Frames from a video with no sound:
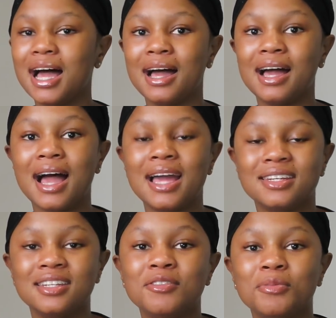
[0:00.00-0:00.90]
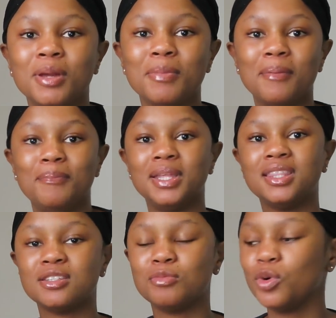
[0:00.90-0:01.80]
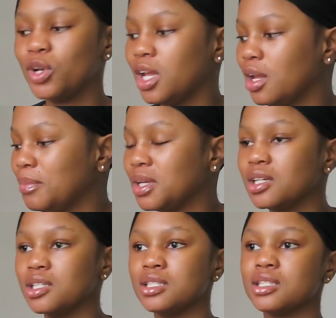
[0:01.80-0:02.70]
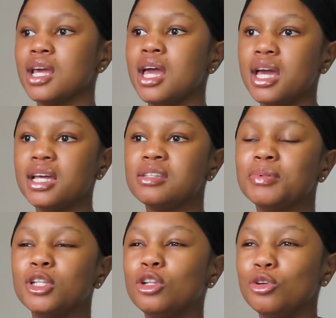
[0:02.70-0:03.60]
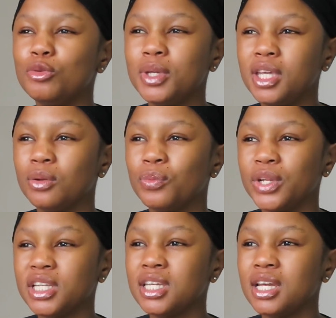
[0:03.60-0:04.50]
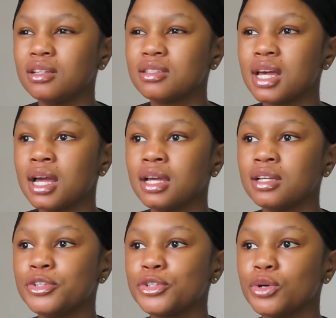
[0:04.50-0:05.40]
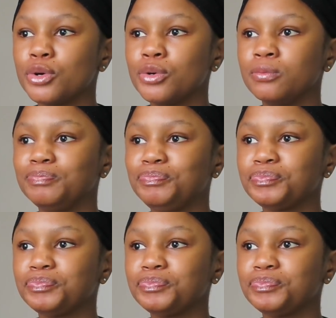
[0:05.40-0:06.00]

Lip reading: I didn't even make my bed this morning because it's a bit gloomy and windy outside, so